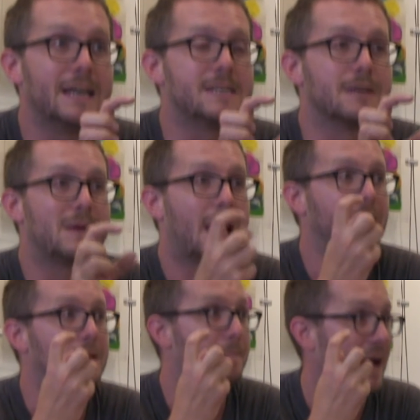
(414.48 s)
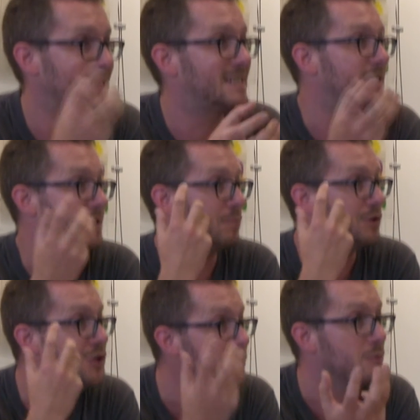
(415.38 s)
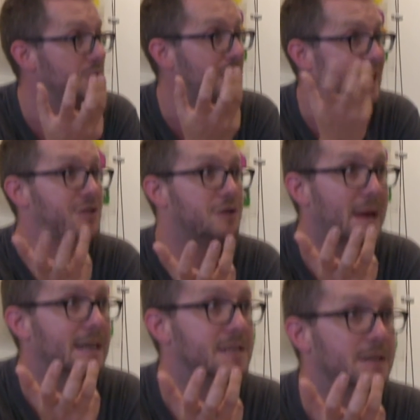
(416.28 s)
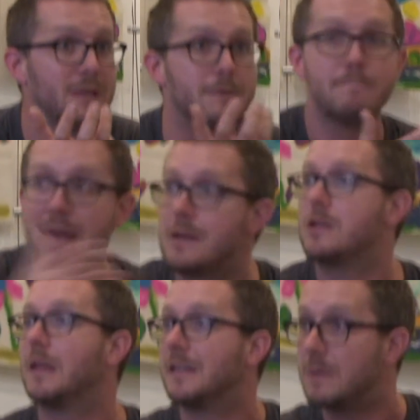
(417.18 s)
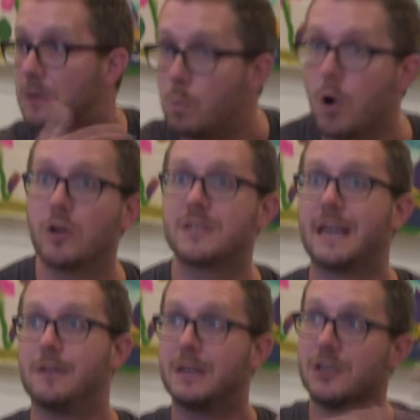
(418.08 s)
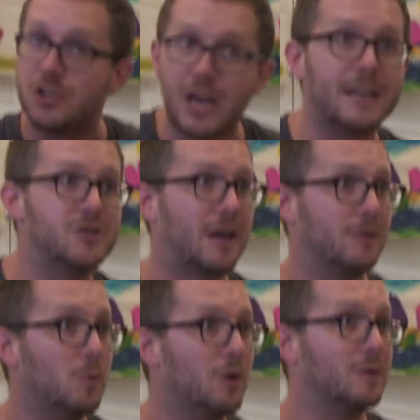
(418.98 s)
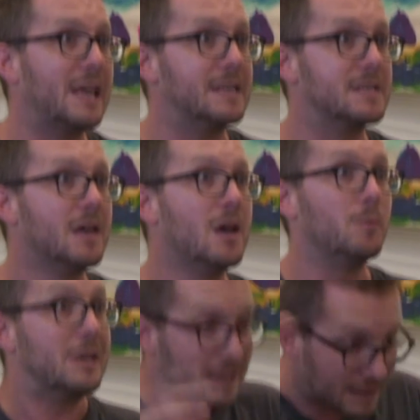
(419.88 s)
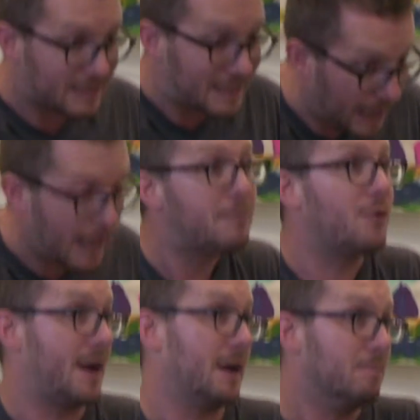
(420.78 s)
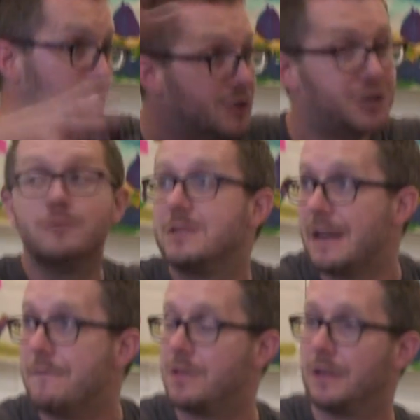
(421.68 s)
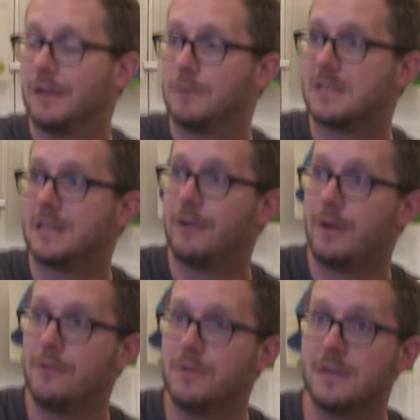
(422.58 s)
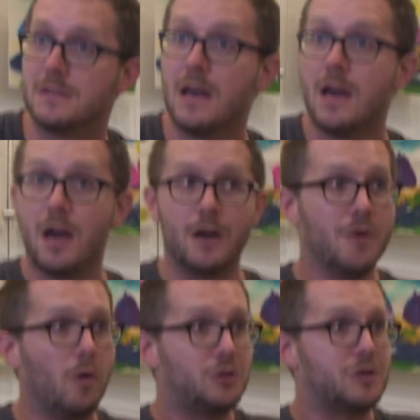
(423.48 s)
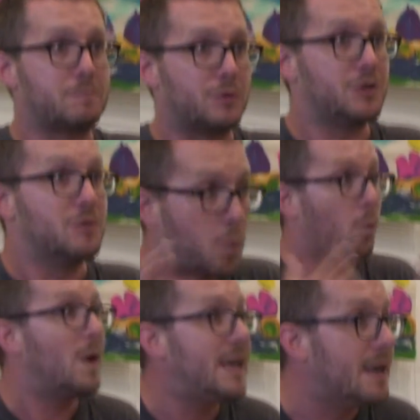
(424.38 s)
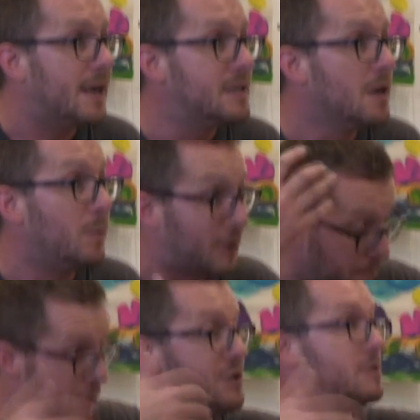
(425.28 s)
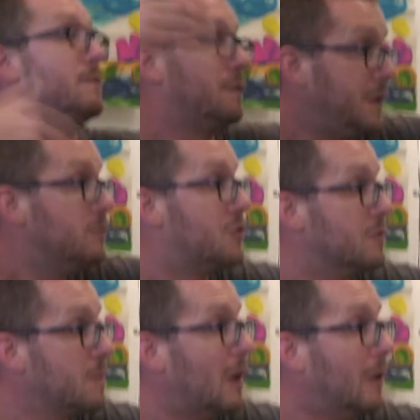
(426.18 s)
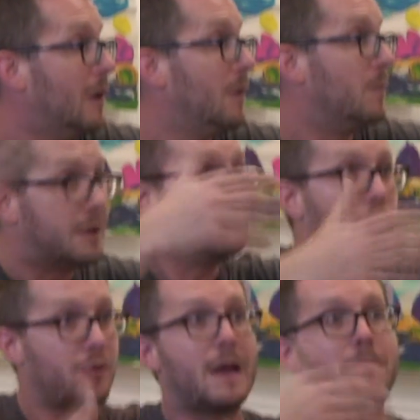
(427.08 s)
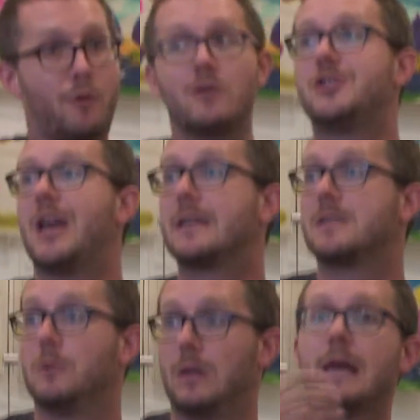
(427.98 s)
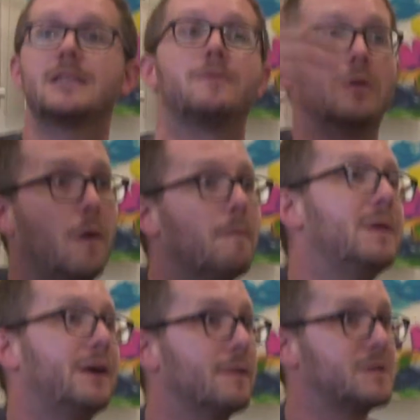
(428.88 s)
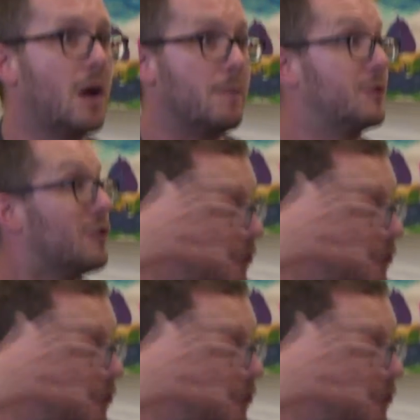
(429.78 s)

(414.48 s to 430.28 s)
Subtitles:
is that we have a capacity to produce as humanity. We can make things, we can work together, we can change how the world is. We can collaborate and produce everything that we see around us. And not just produce we need, we can produce for the future as well. We can create projects that will last for a long period of time. We can